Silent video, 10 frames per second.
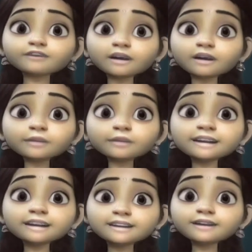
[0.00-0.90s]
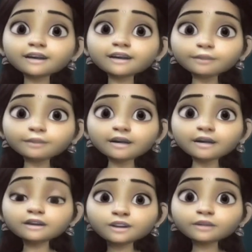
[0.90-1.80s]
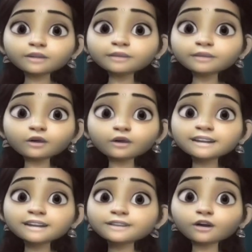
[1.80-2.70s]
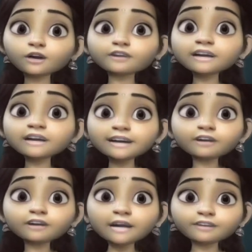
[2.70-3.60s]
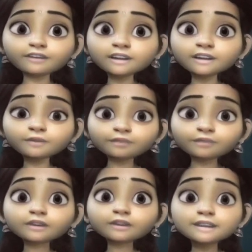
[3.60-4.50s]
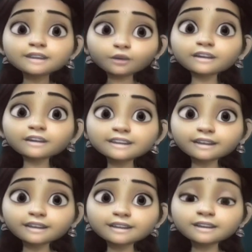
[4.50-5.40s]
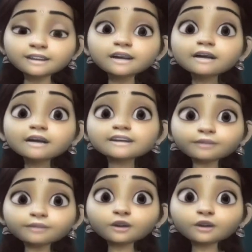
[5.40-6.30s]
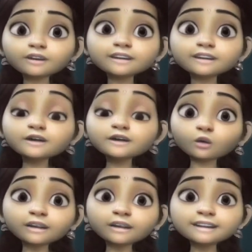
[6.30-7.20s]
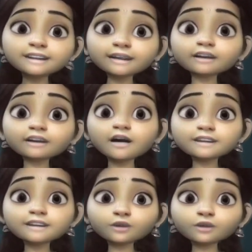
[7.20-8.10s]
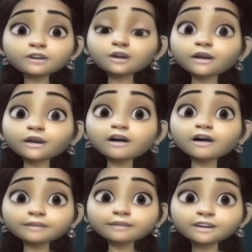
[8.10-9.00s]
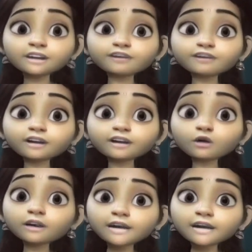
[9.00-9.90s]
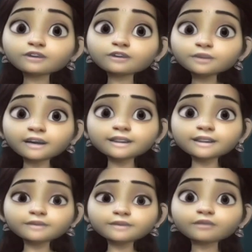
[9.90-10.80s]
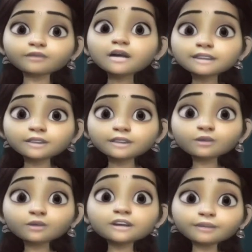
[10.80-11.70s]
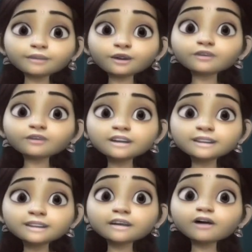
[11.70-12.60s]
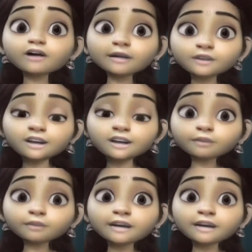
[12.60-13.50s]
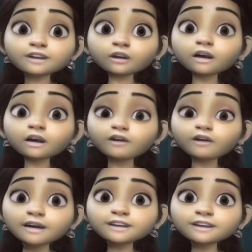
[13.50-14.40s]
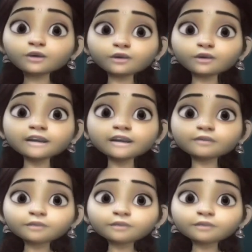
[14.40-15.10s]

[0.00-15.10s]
verbal is the tricky part because it's not our native language. So that's the reason some universities only see at quant scores to give admission for non-native speakers. So some universities give admission based on the quant score only.